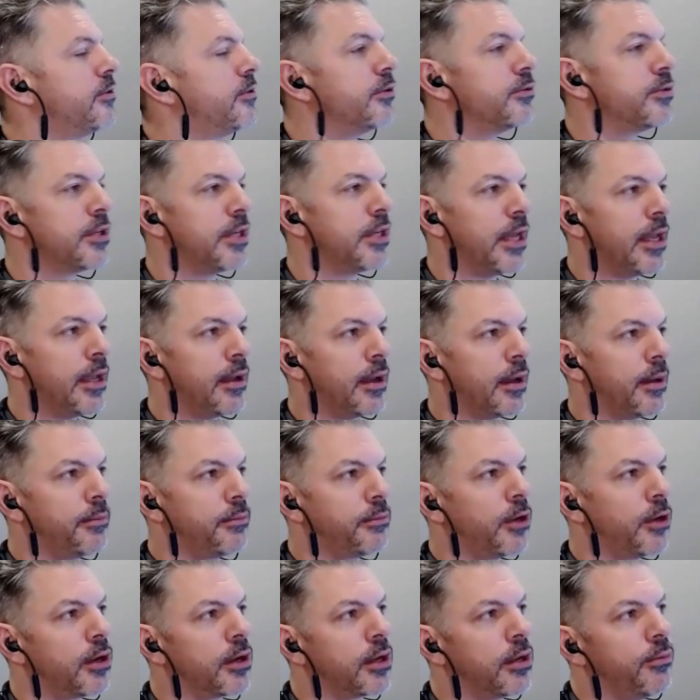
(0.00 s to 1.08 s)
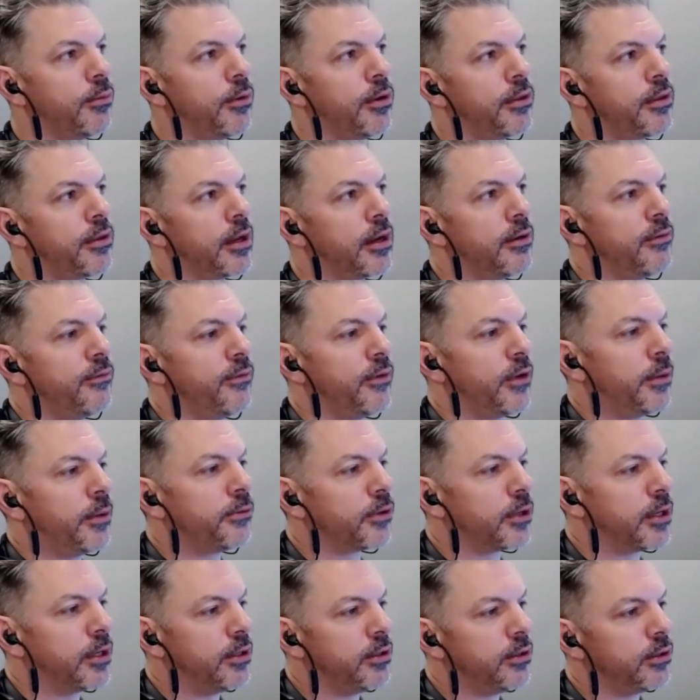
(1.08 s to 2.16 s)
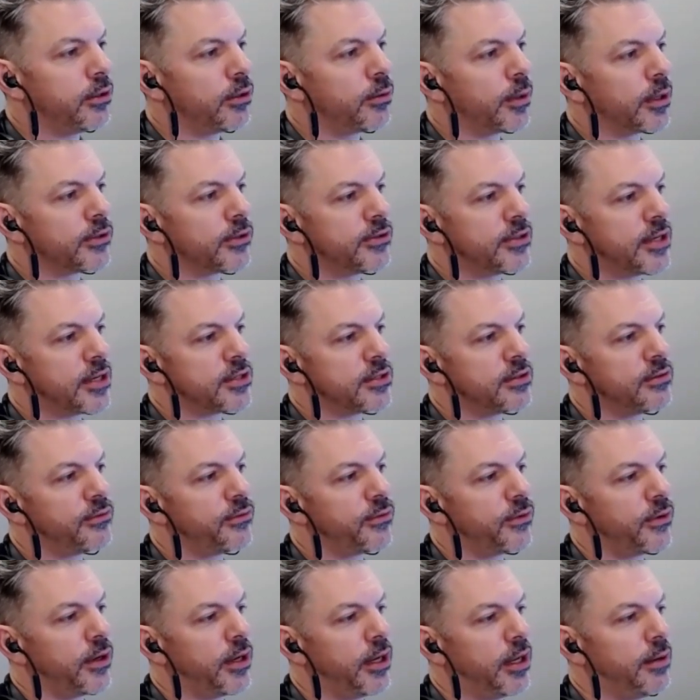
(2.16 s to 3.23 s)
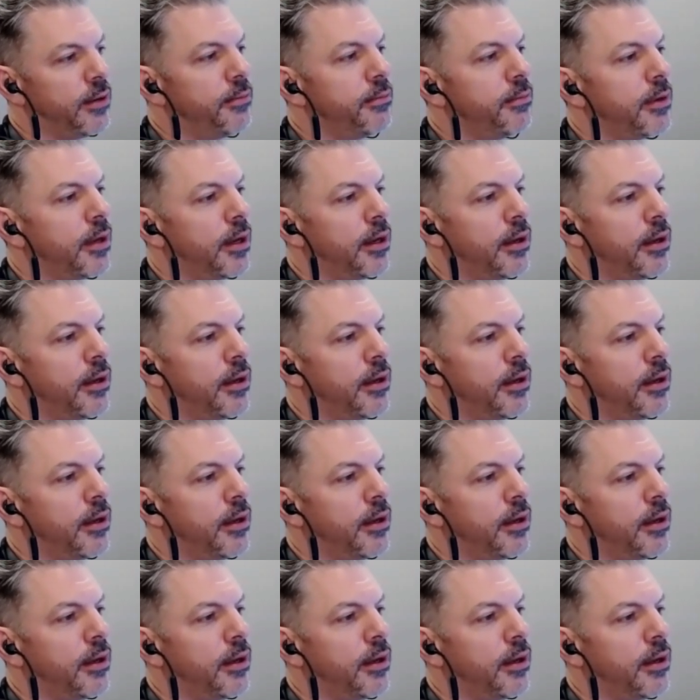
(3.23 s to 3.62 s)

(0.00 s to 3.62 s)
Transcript: So today I'm talking with Garen Phillips. We're going to do a quick session for him.